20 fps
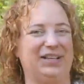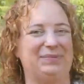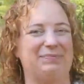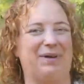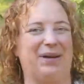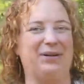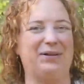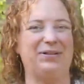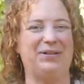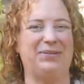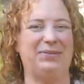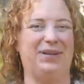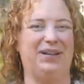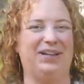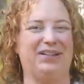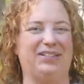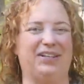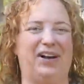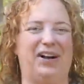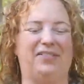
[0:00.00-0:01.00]
Meadowsweet
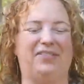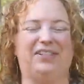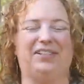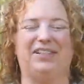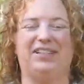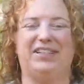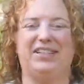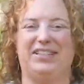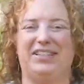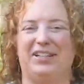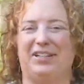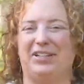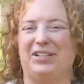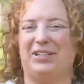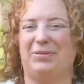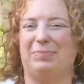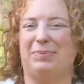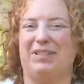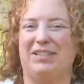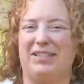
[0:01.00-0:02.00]
is often considered
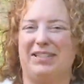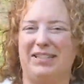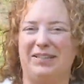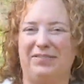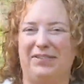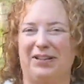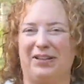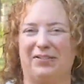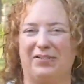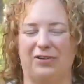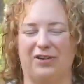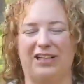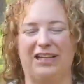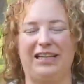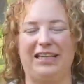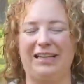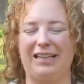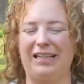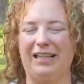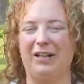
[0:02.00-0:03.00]
specific for
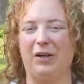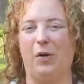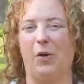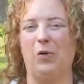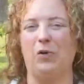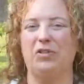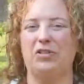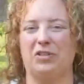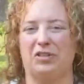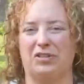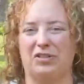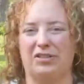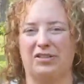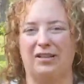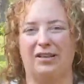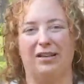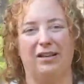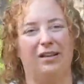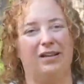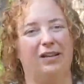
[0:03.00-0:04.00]
healing ulcers,
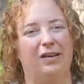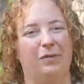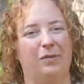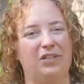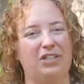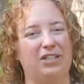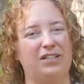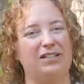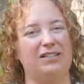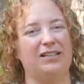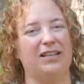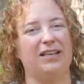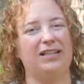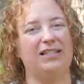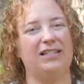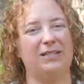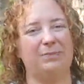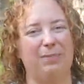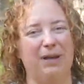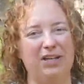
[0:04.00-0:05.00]
which is
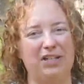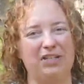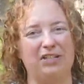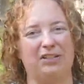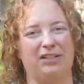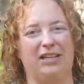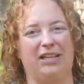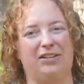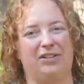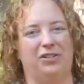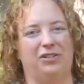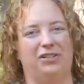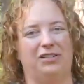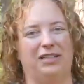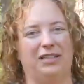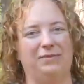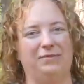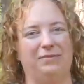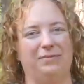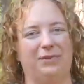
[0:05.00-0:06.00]
especially
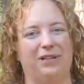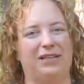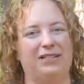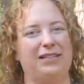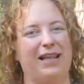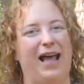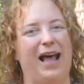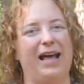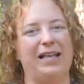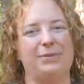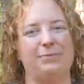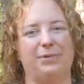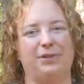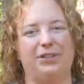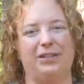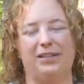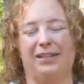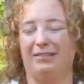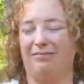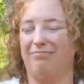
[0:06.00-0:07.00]
interesting because aspirin
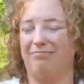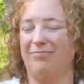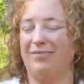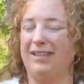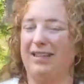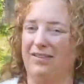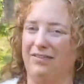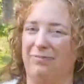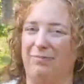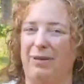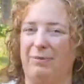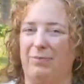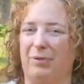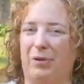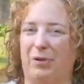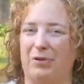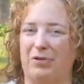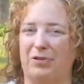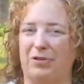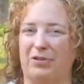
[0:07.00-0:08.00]
can give people
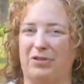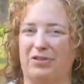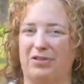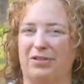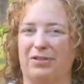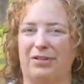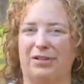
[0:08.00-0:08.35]
ulcers.